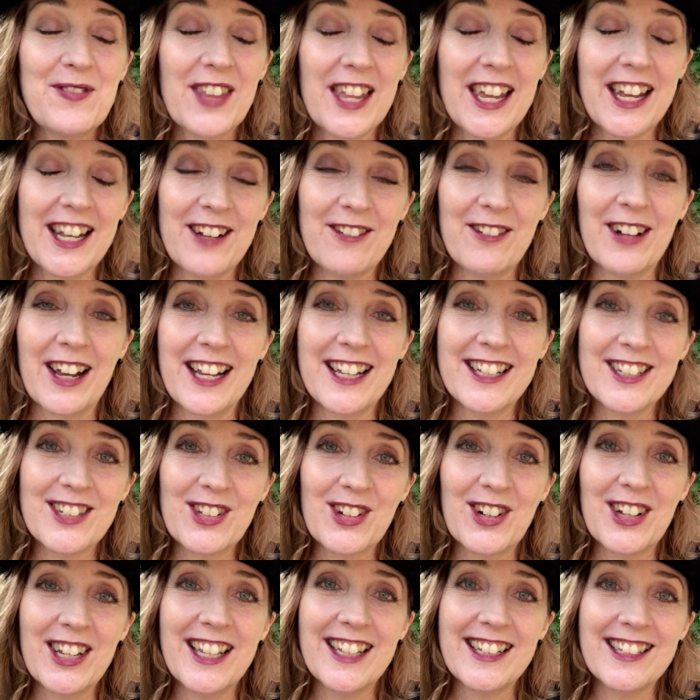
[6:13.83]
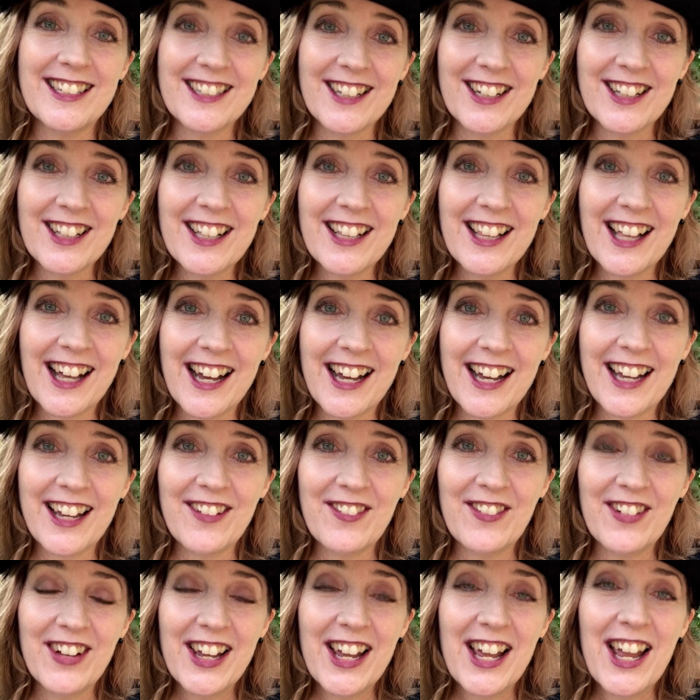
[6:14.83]
Anyway, so he's still
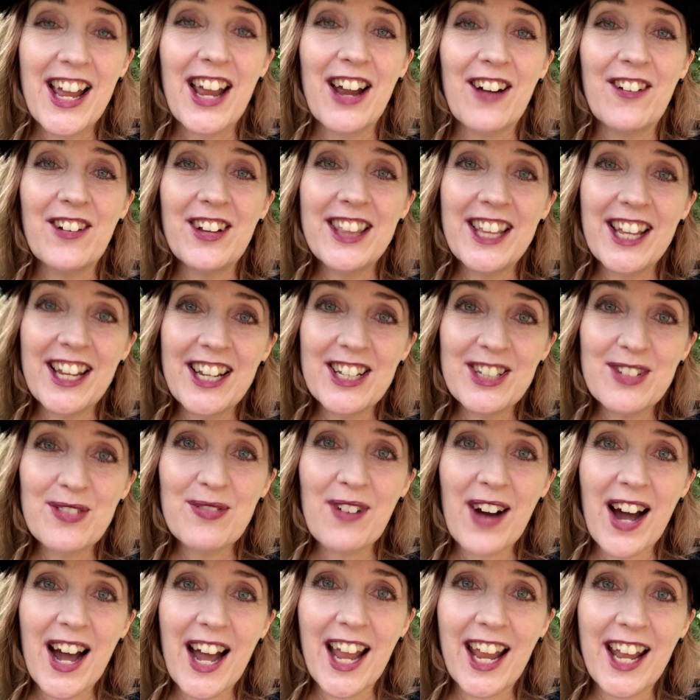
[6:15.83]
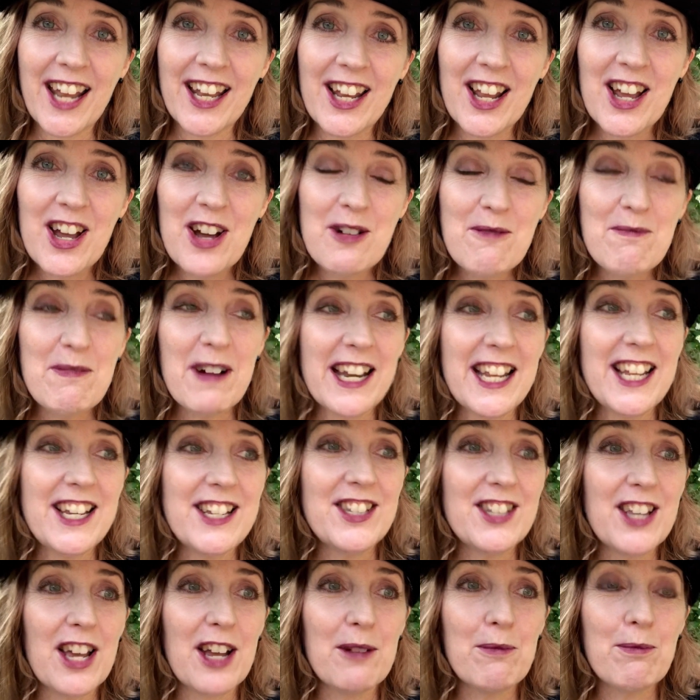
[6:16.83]
alive, everything is fine, but he
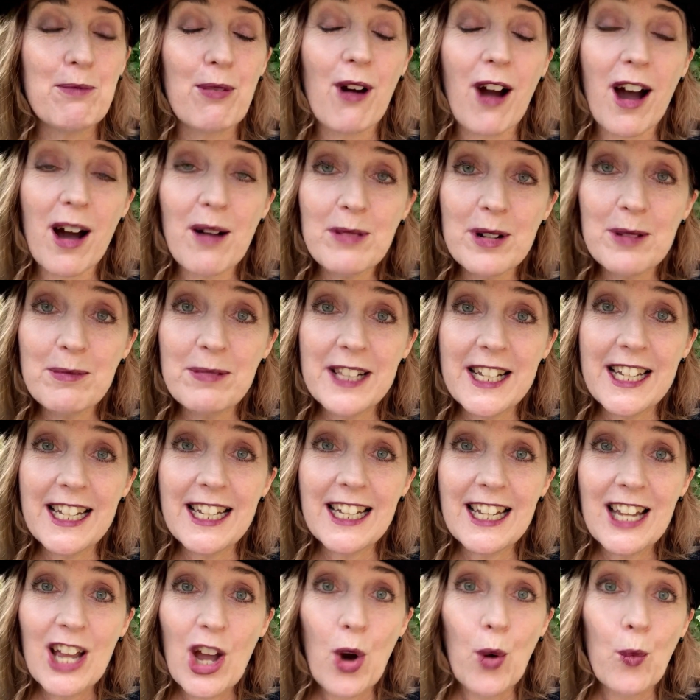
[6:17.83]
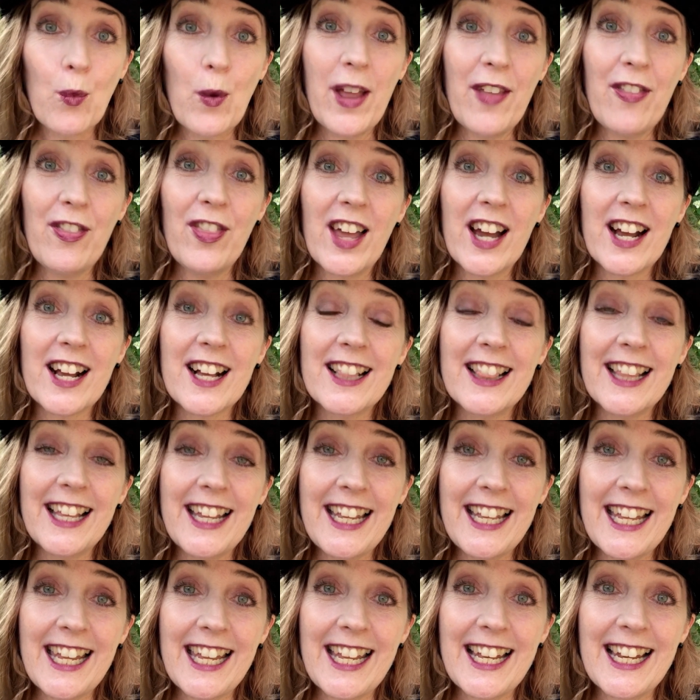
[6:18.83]
said probably when the
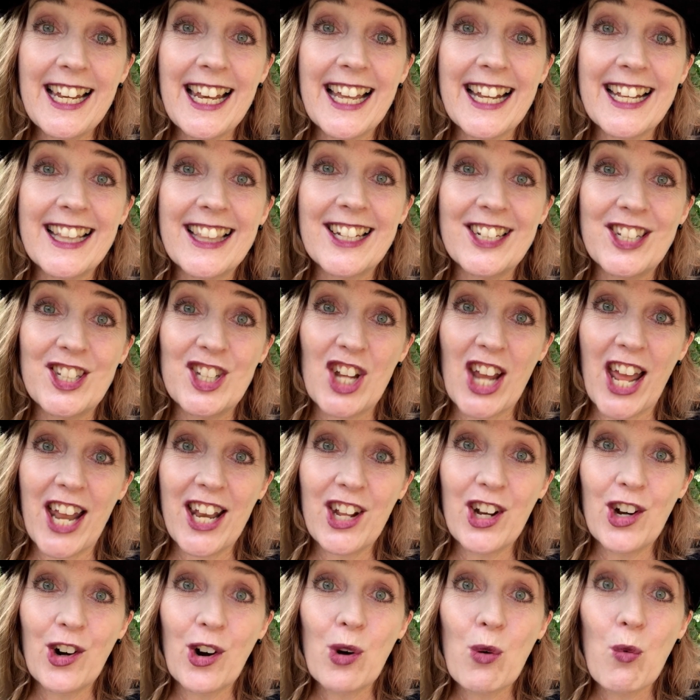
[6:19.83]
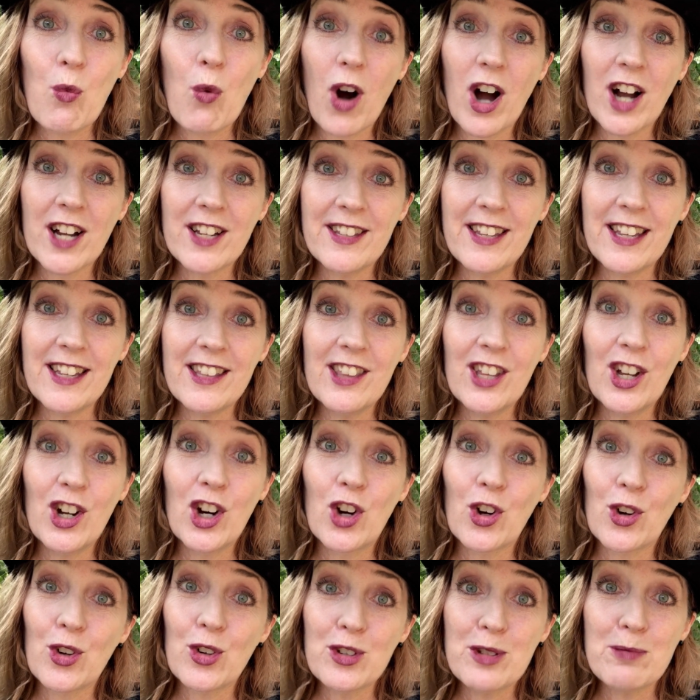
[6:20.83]
cleaning, the janitor walked in the
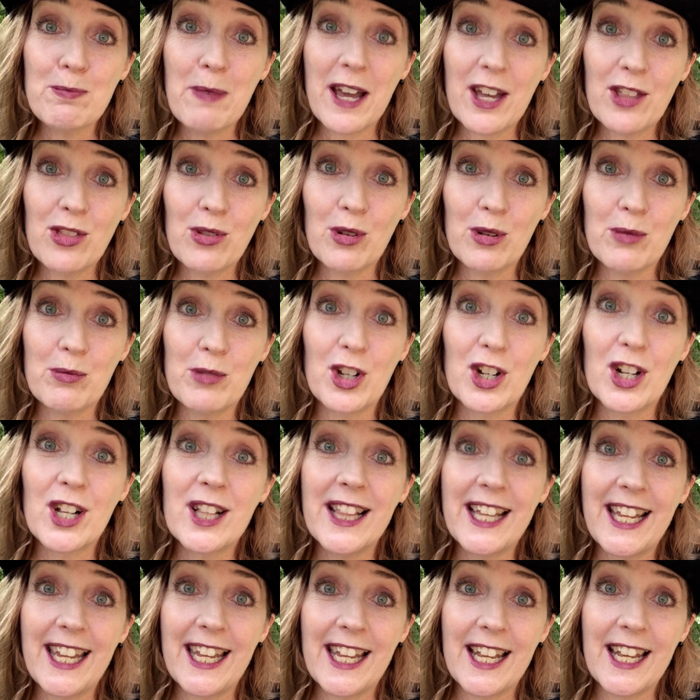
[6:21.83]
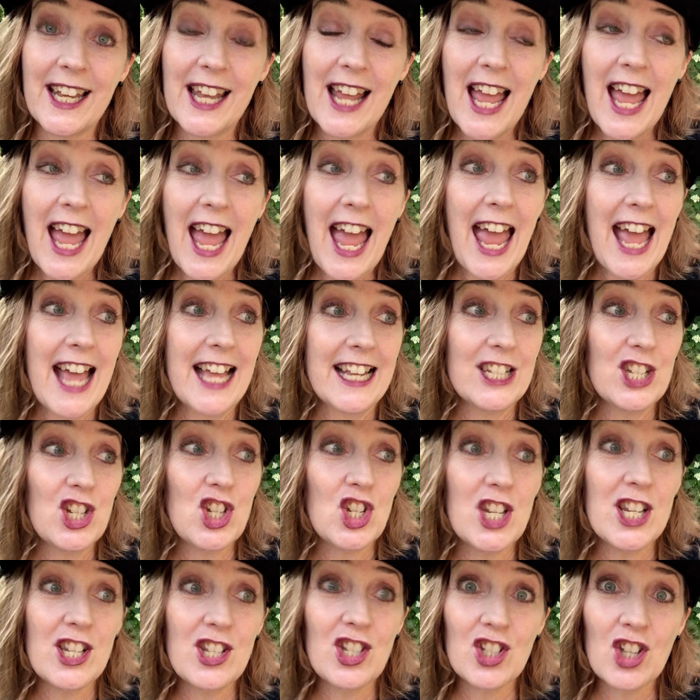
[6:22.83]
girls' bathroom to clean, and
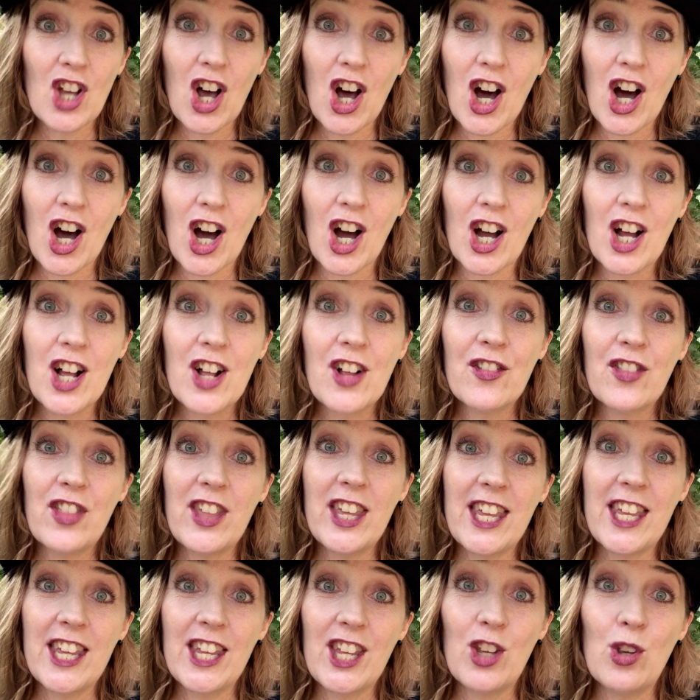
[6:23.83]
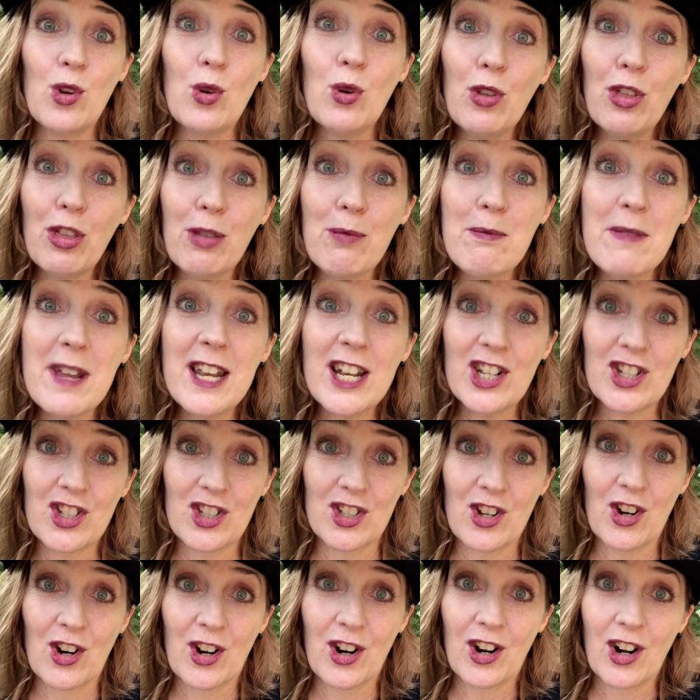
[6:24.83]
she saw the youth
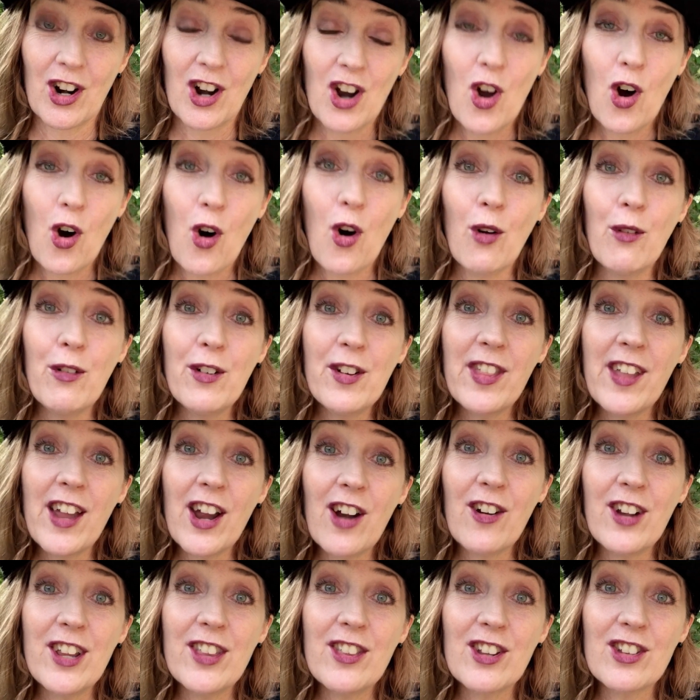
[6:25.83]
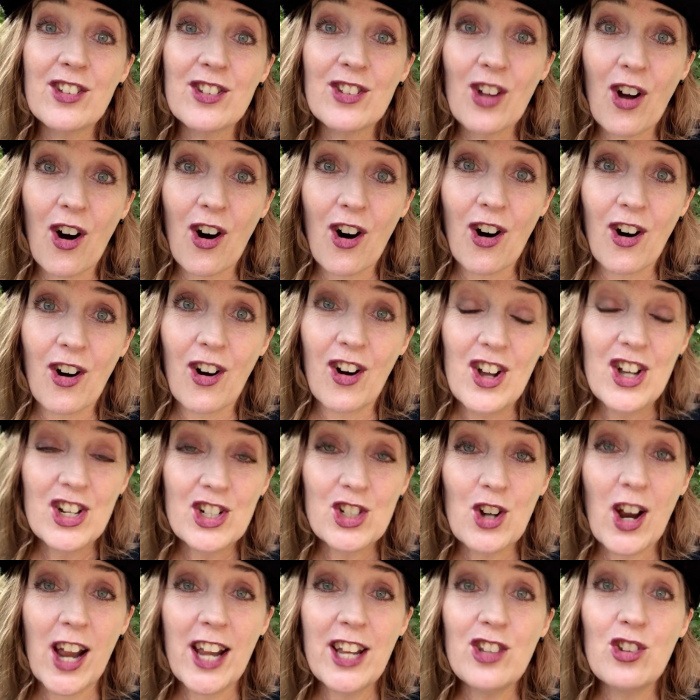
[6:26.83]
minister over there in the stall
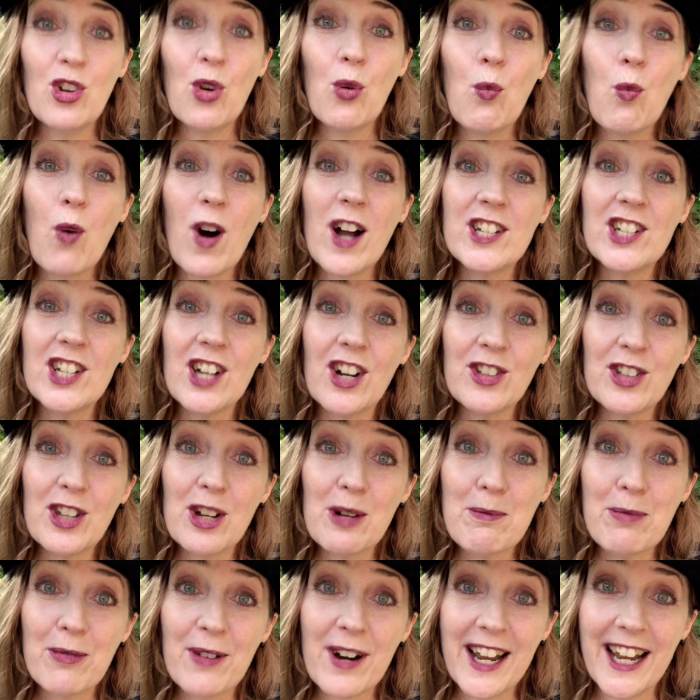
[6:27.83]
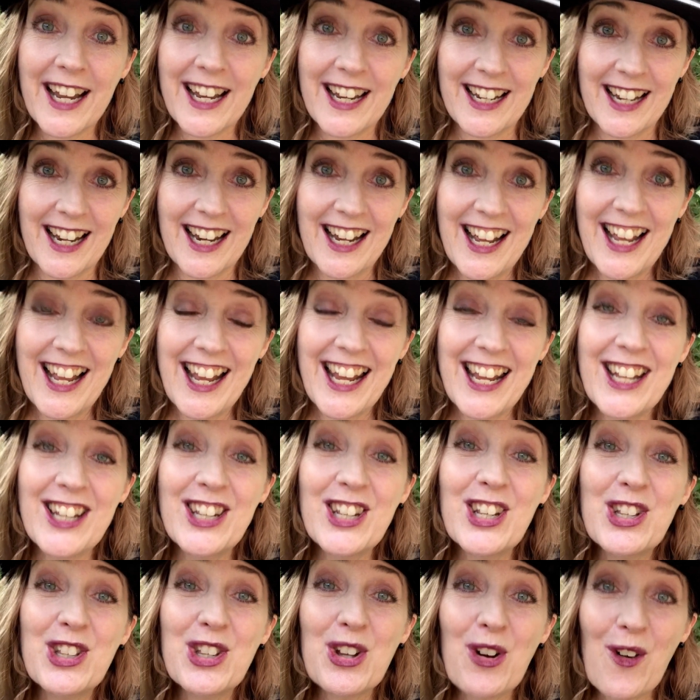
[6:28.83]
trying to wash out their brain in
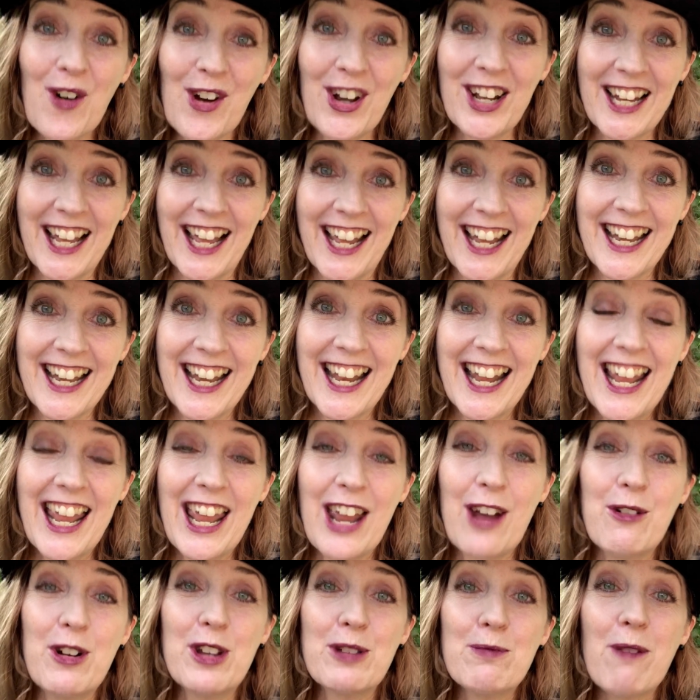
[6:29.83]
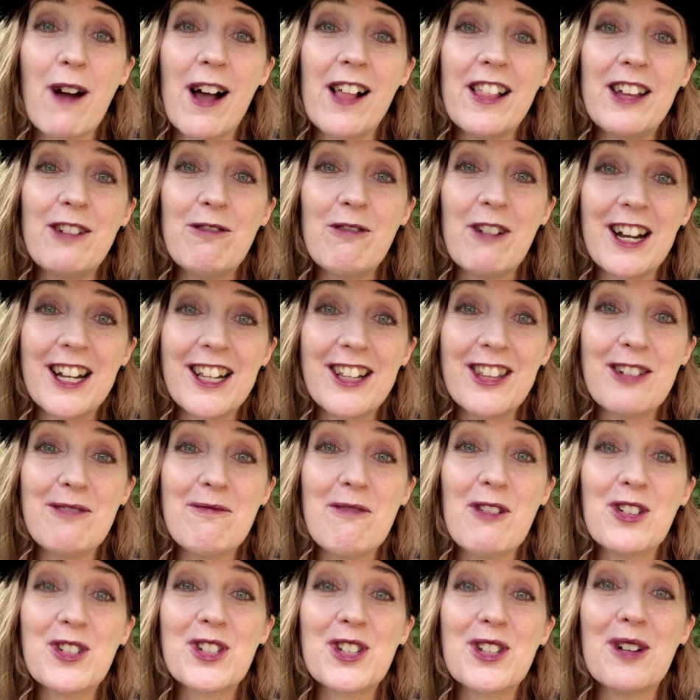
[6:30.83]
the toilet, it was probably one of the
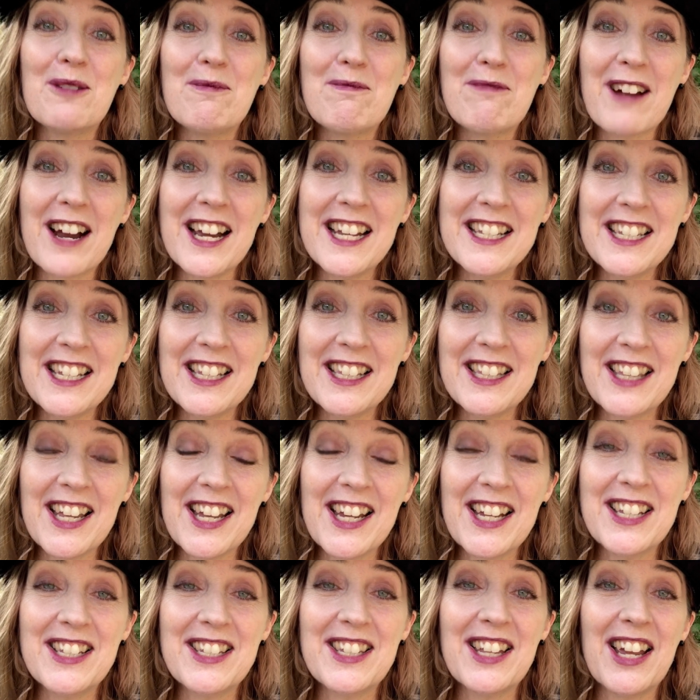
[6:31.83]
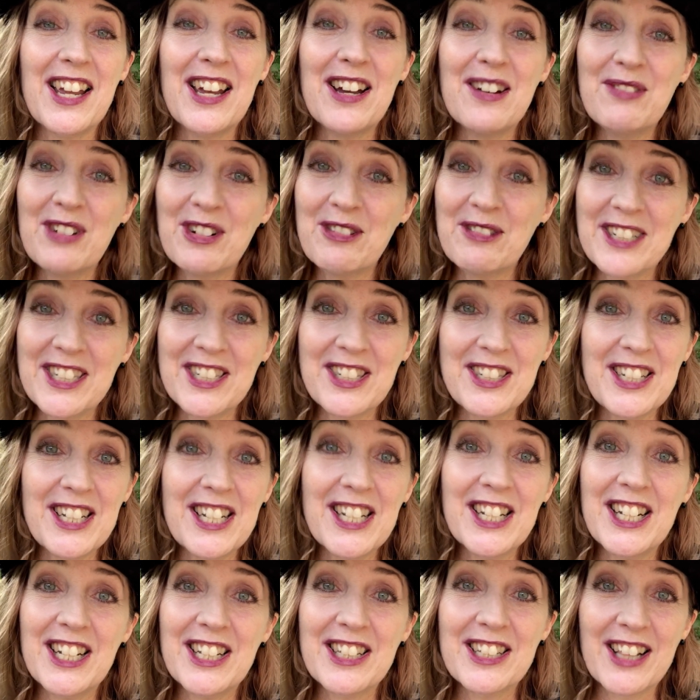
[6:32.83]
most surprising things they ever would see
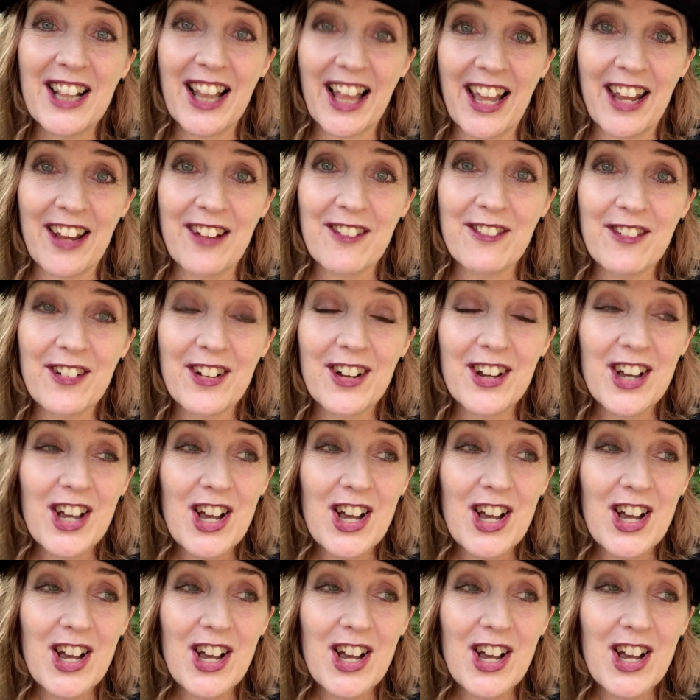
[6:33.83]
in his life.